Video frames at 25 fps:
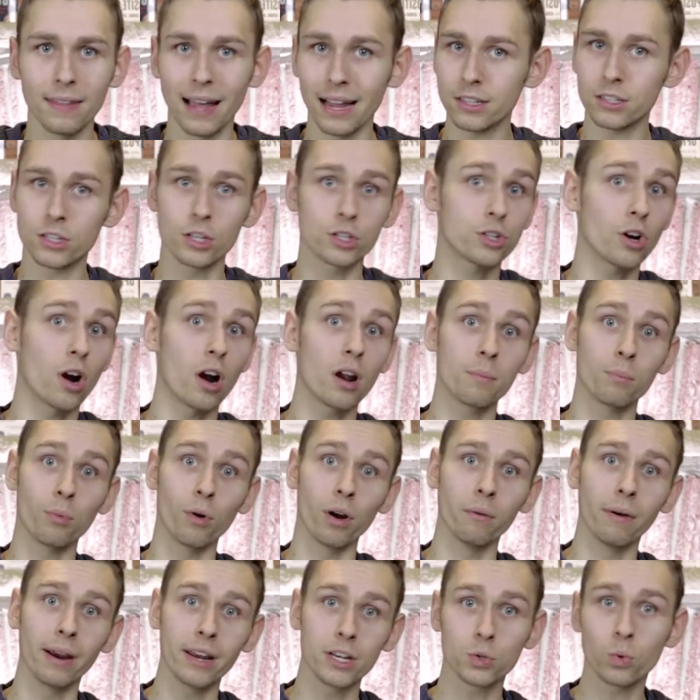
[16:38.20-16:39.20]
That's the starting
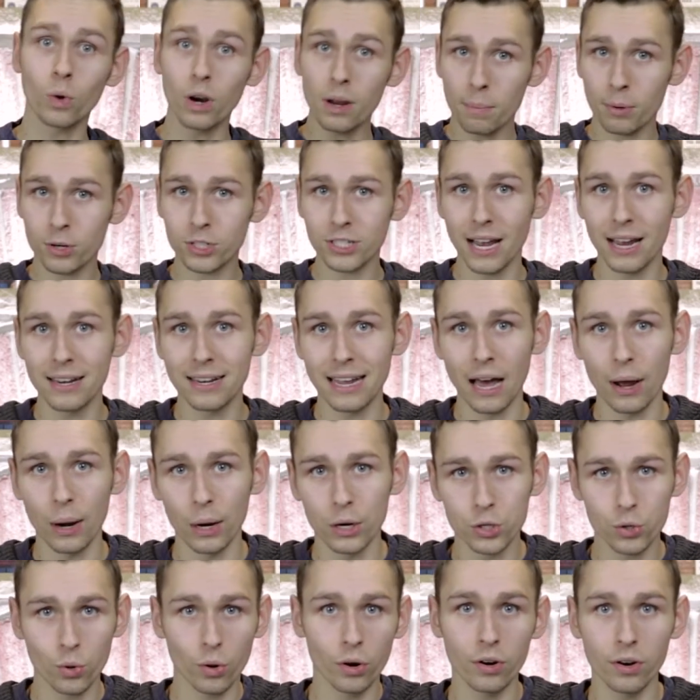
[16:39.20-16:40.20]
point, right? 20% down
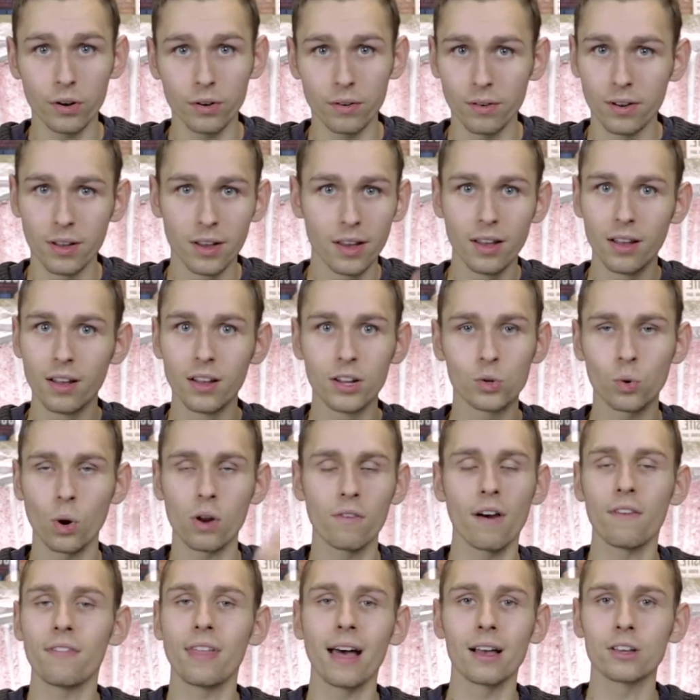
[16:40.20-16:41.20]
on
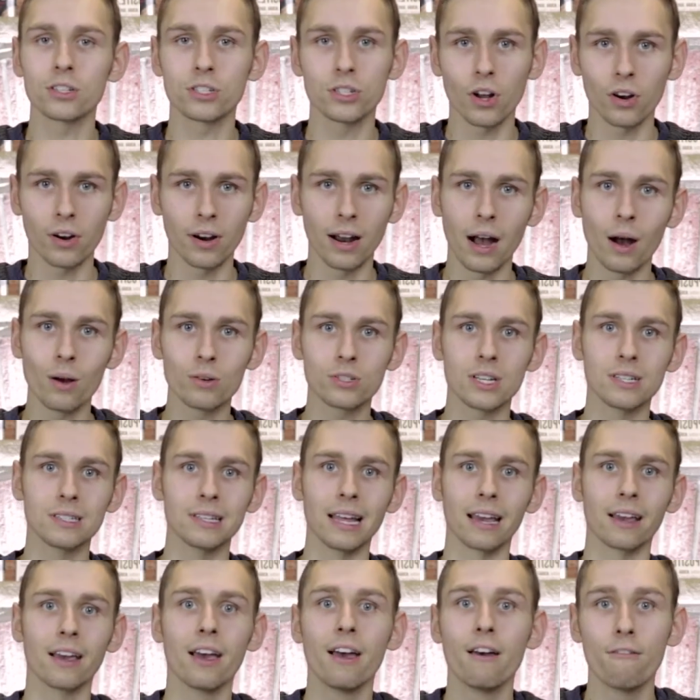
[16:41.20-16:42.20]
$225,000 house
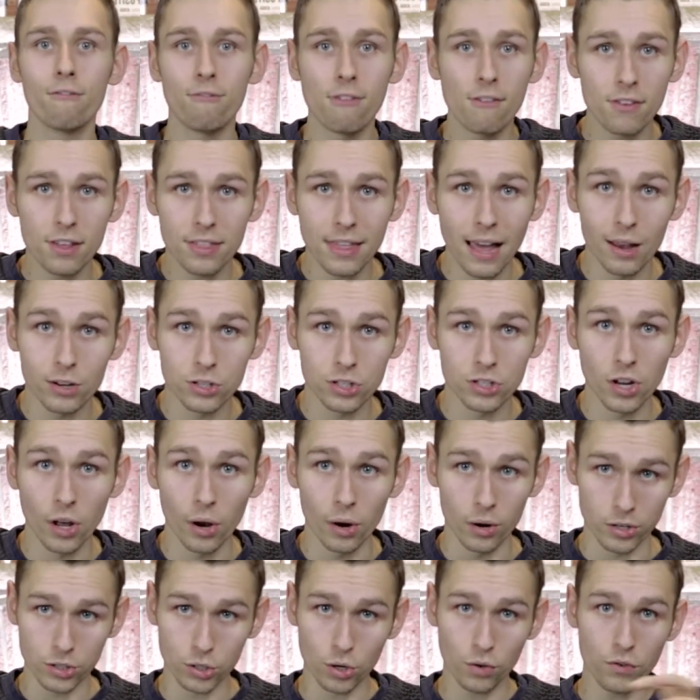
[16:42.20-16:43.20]
is like
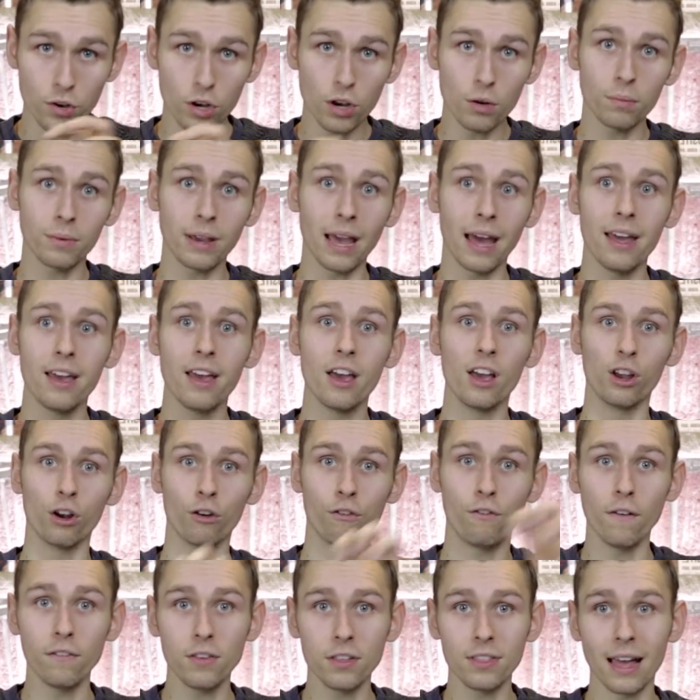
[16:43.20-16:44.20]
$50,000. So if you can get
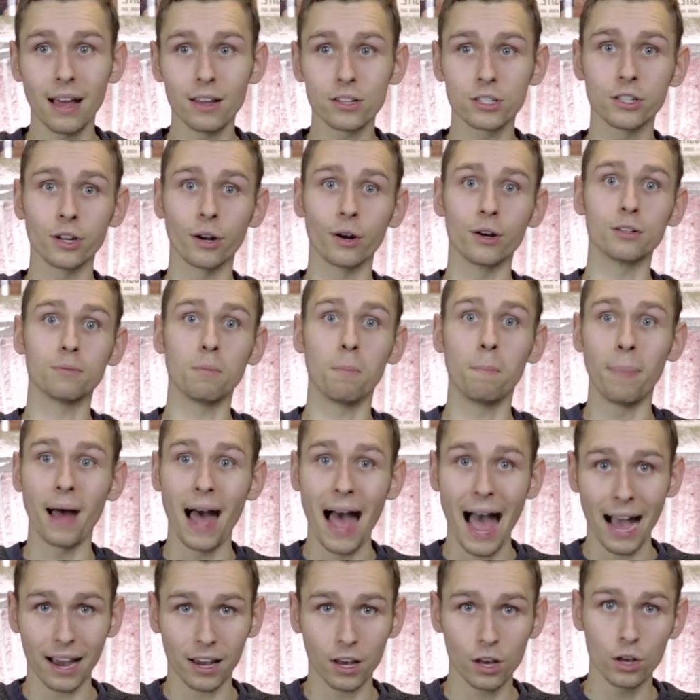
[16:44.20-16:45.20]
your $50,000
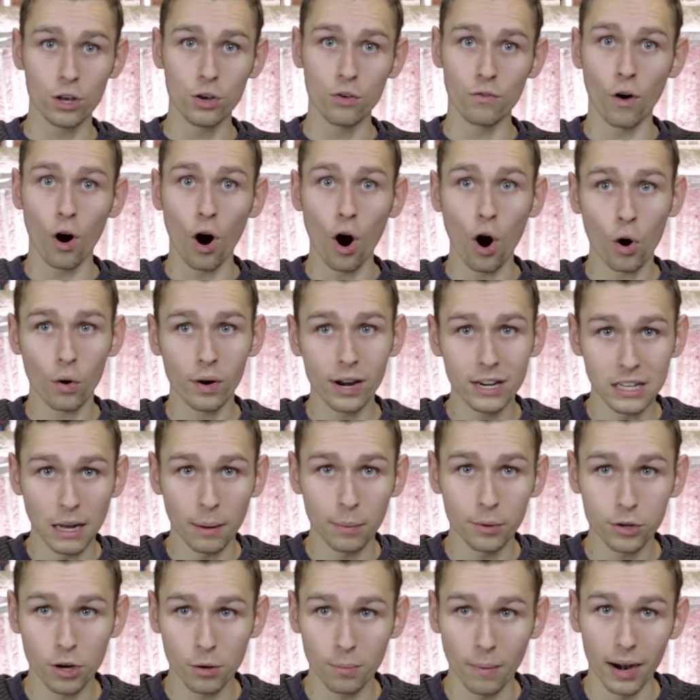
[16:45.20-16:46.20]
back, you've already
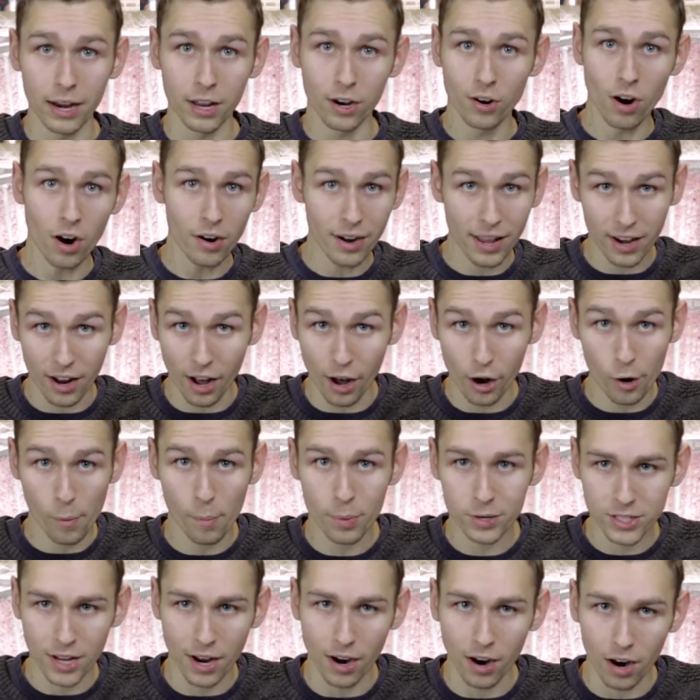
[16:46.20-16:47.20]
doubled your money. You're already at
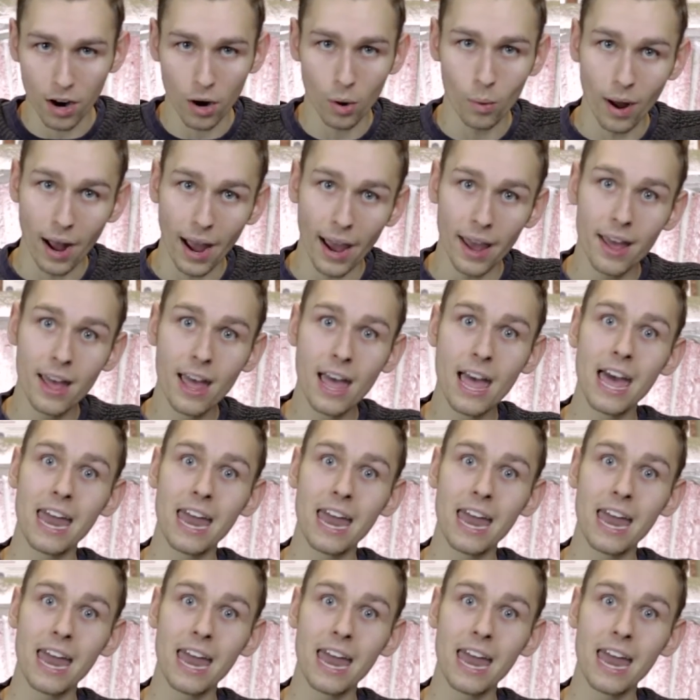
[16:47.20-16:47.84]
100% ROI.